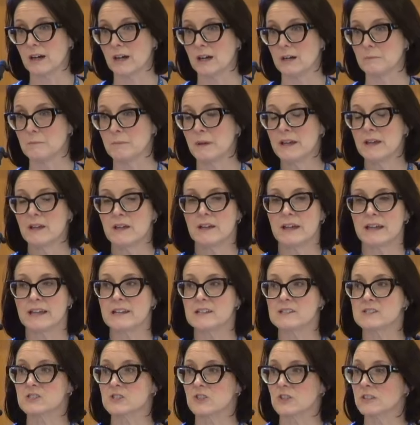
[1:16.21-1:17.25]
Um, it
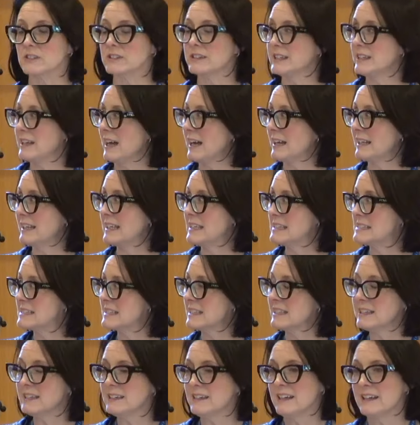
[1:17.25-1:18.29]
is certainly not
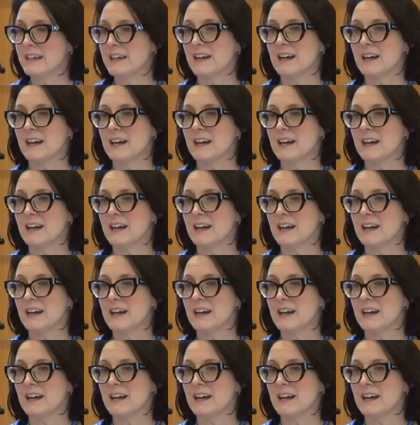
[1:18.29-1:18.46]
easy.